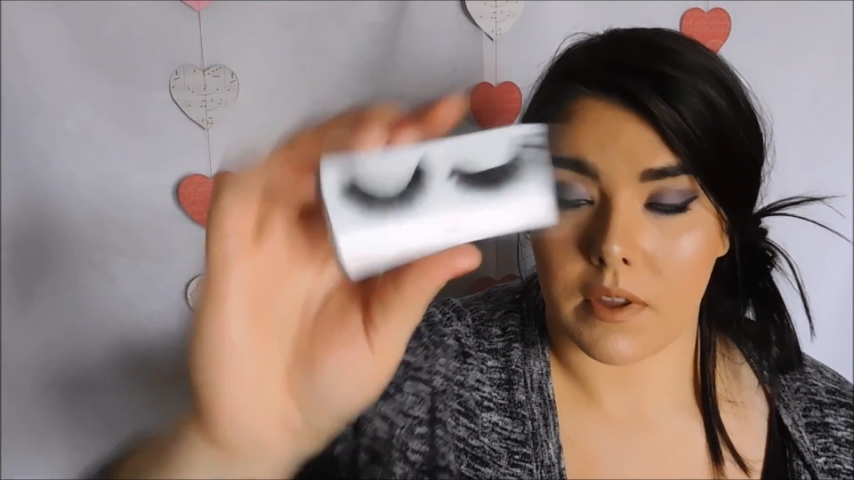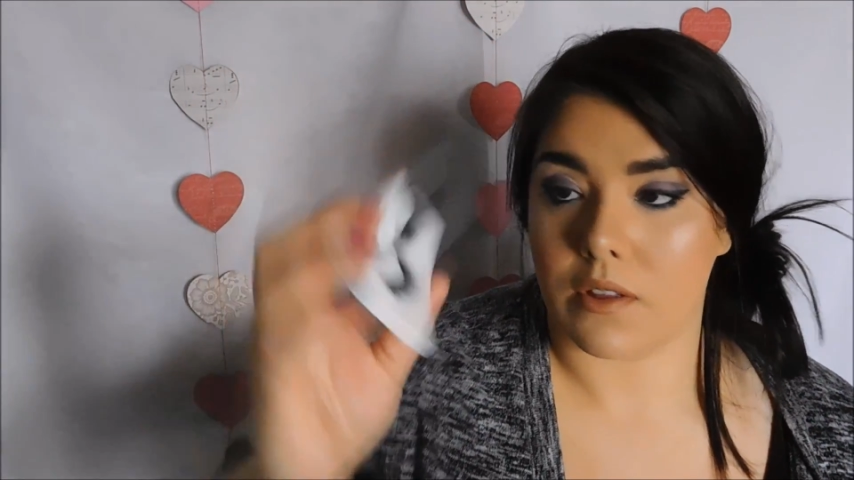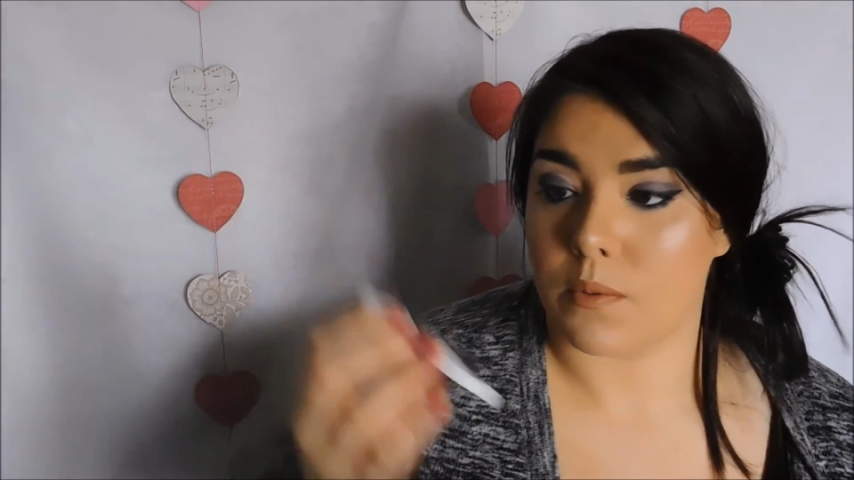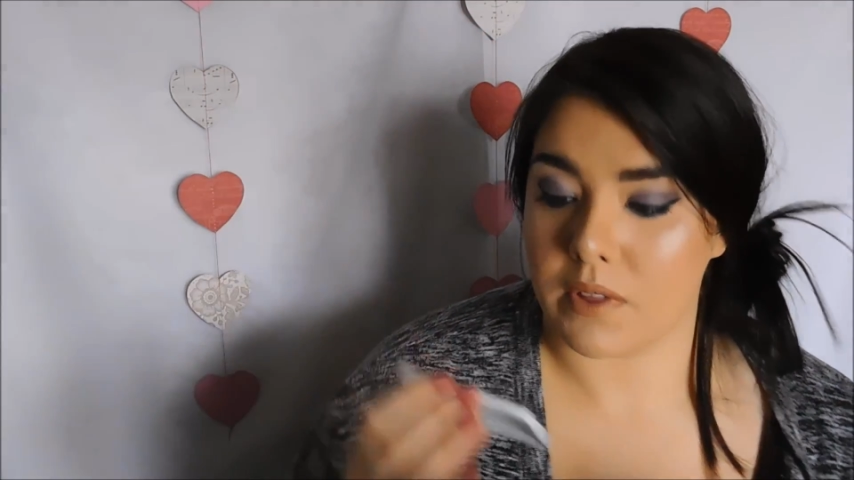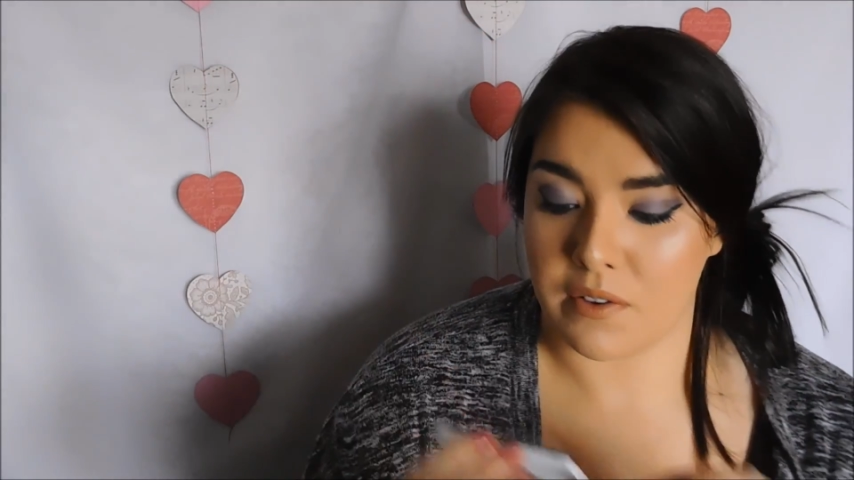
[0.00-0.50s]

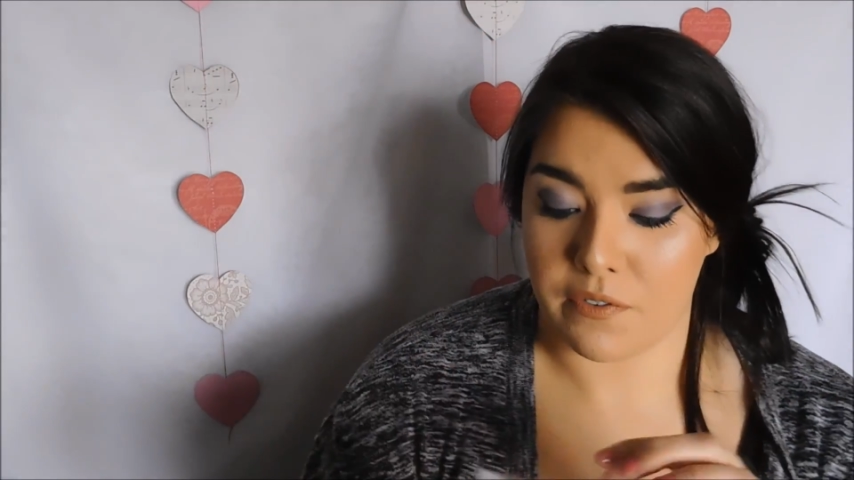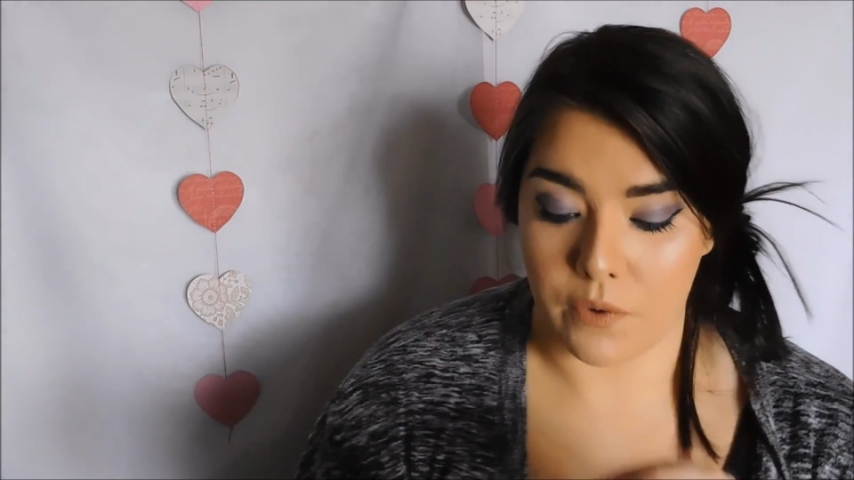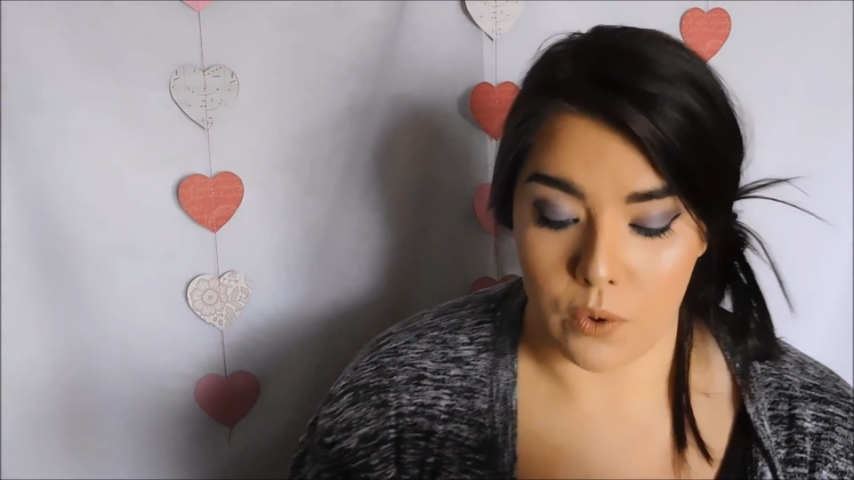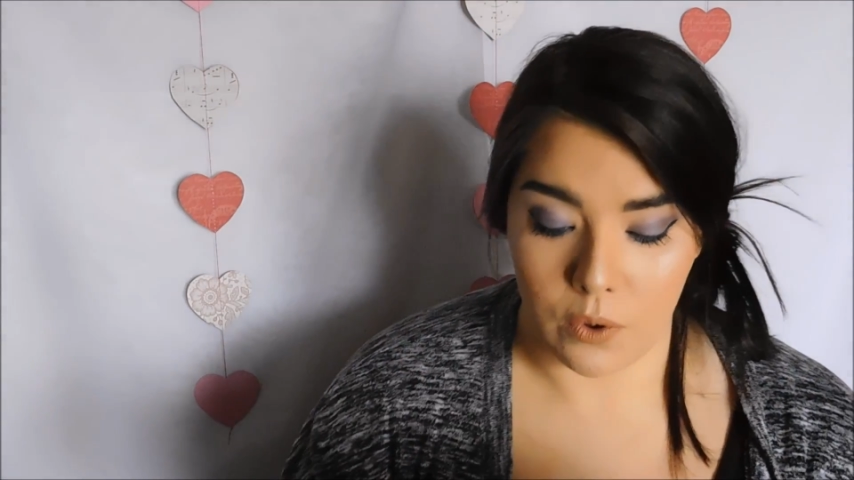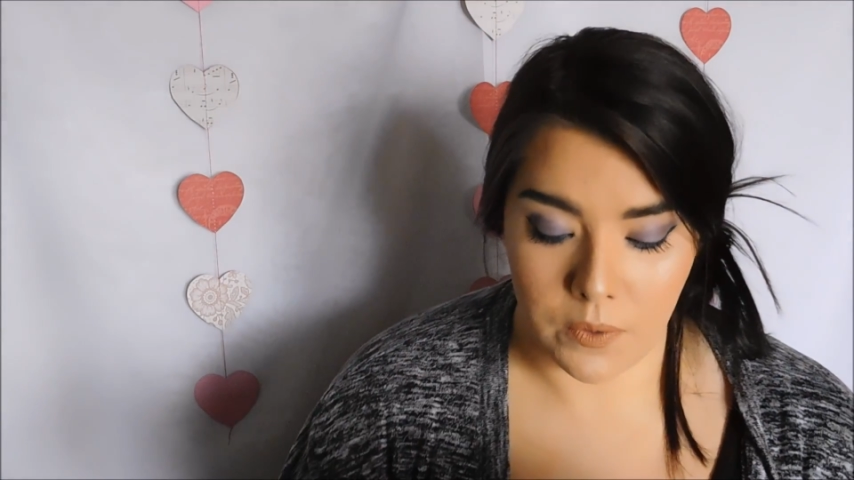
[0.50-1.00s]
They're really
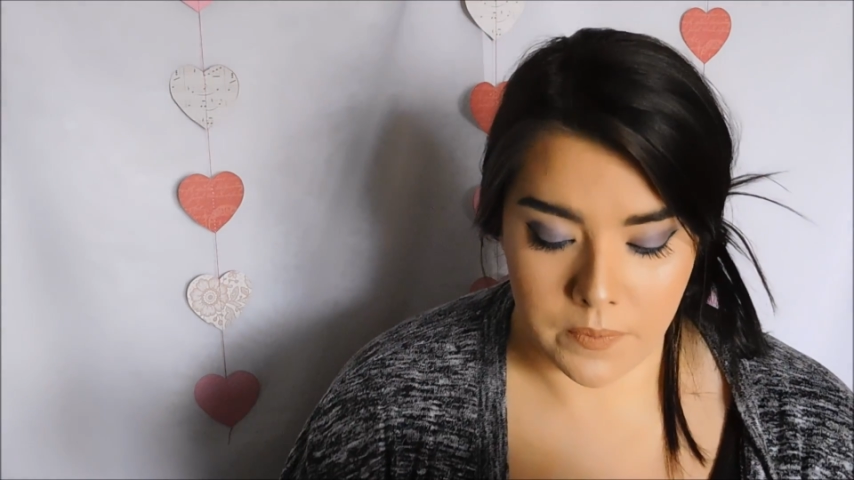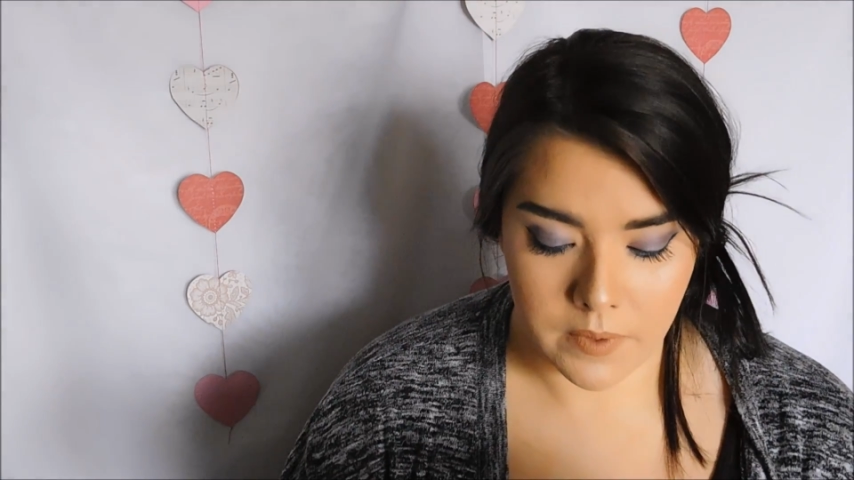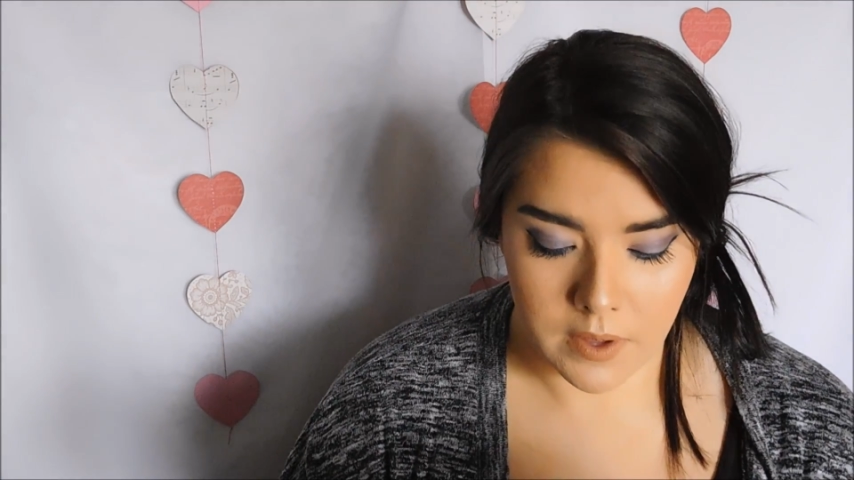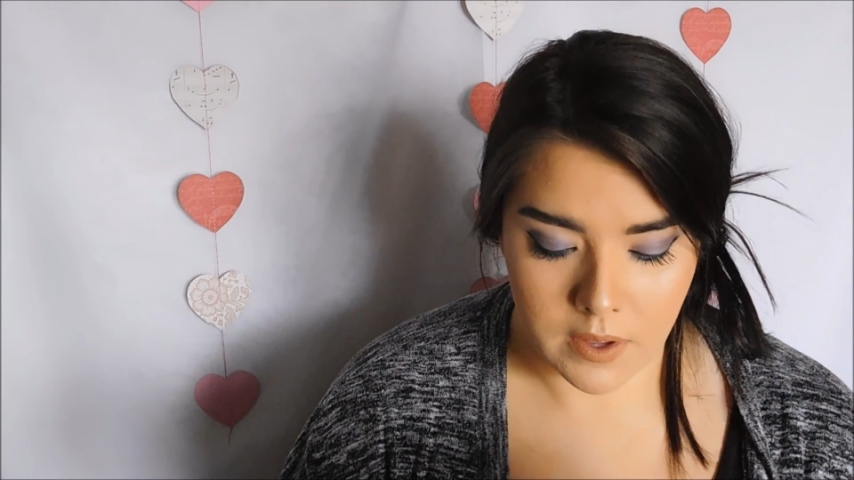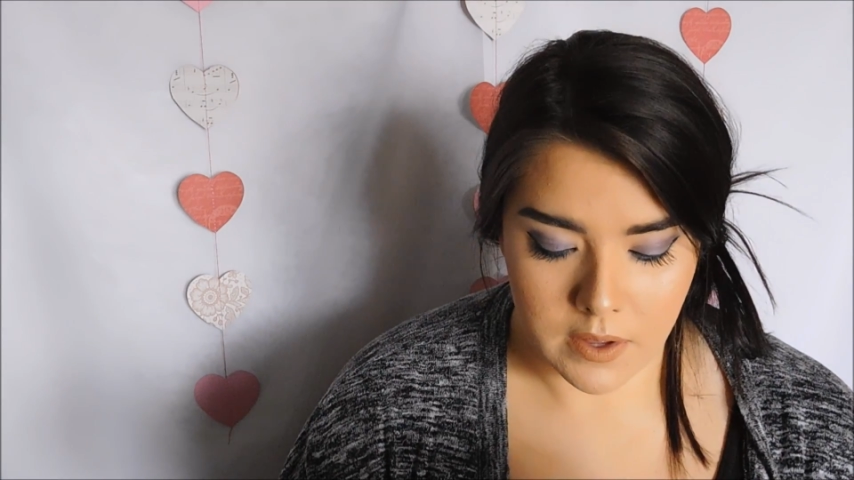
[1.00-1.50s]
full.
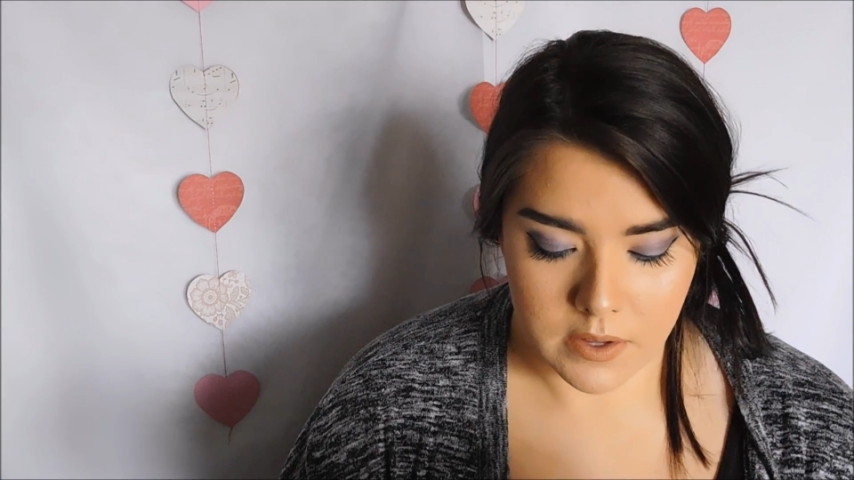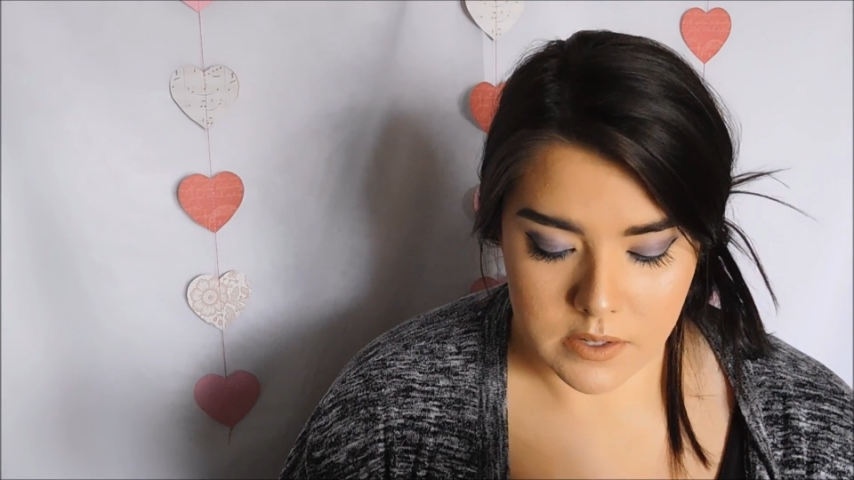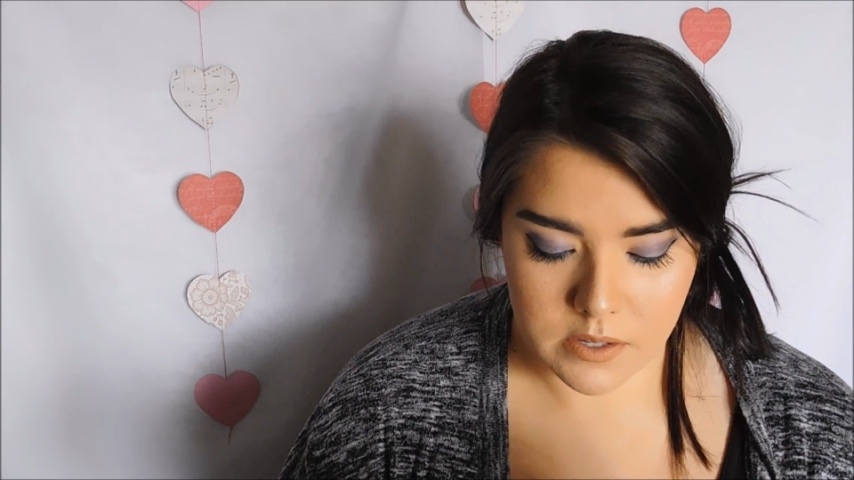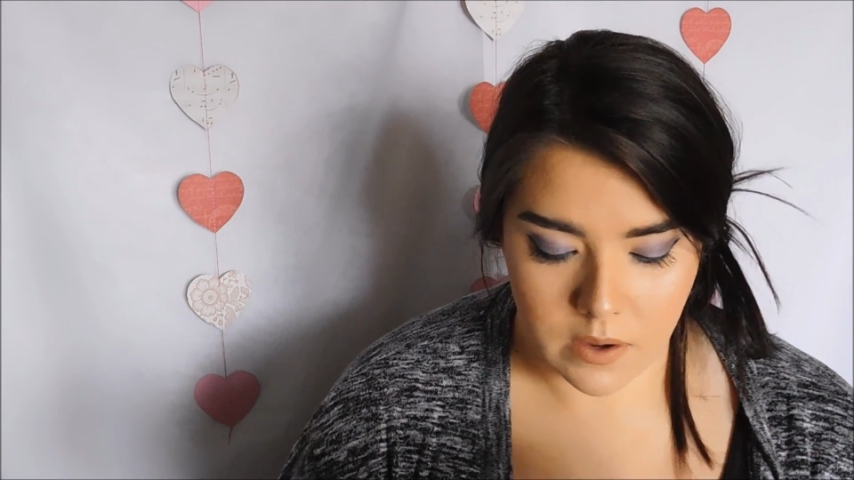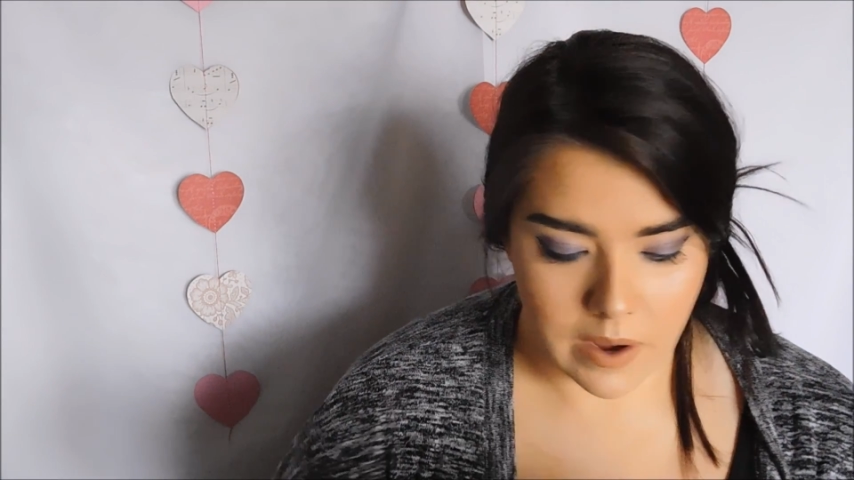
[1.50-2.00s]

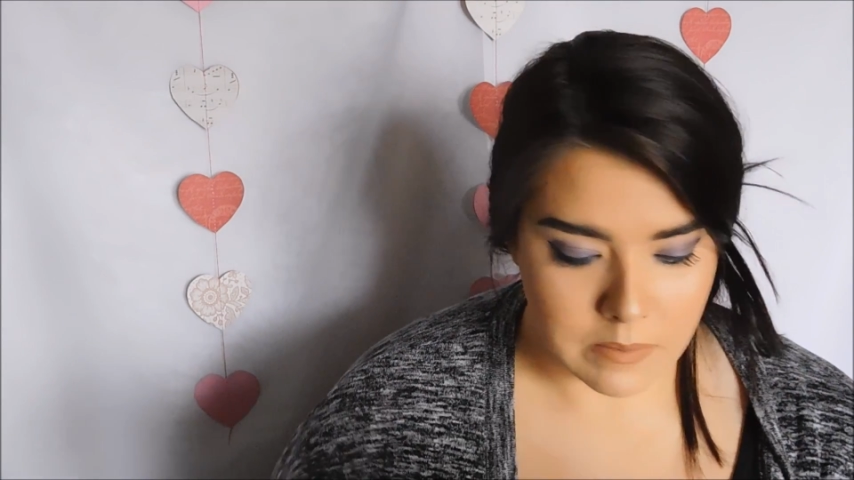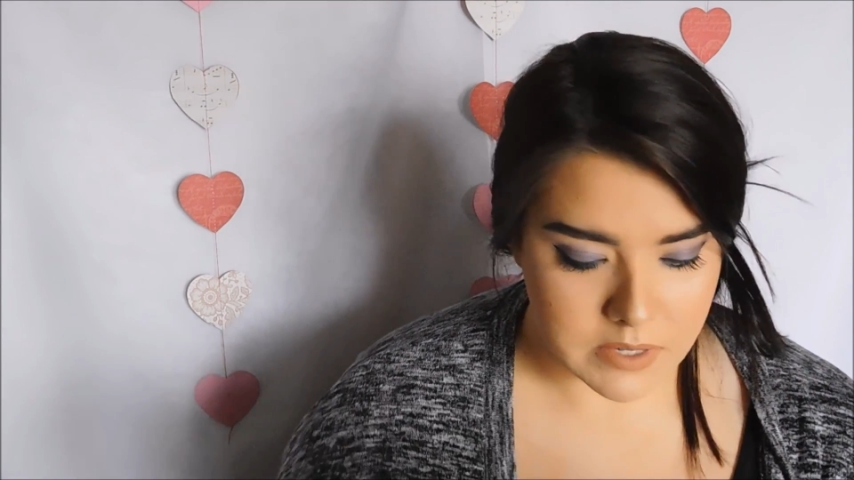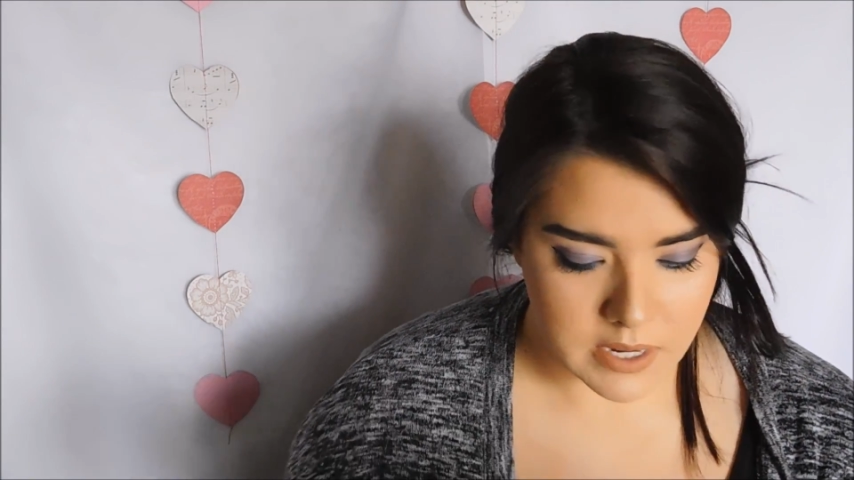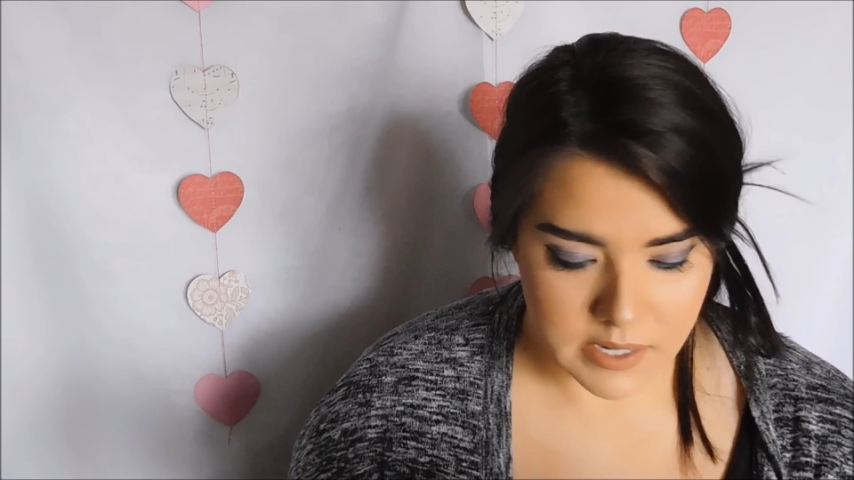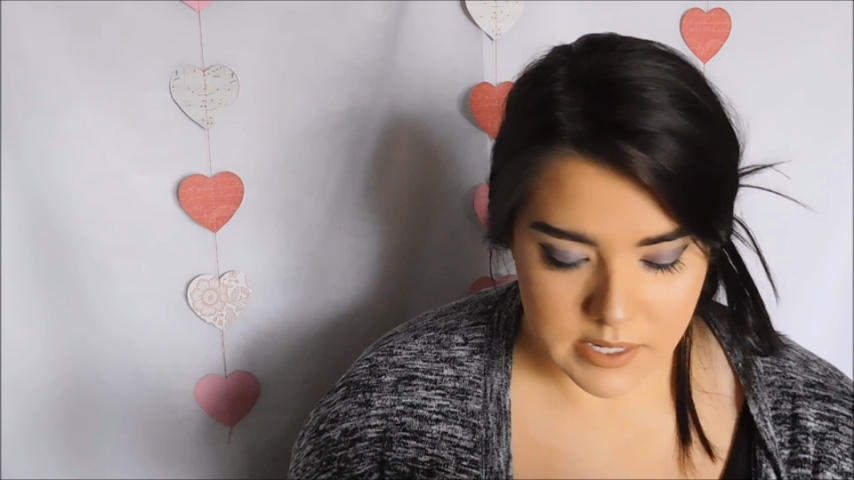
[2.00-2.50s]
So I'm
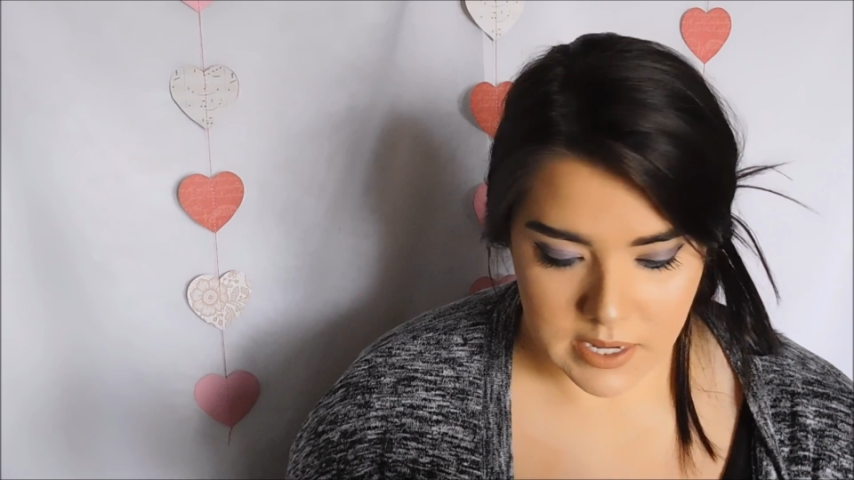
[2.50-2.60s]
just gonna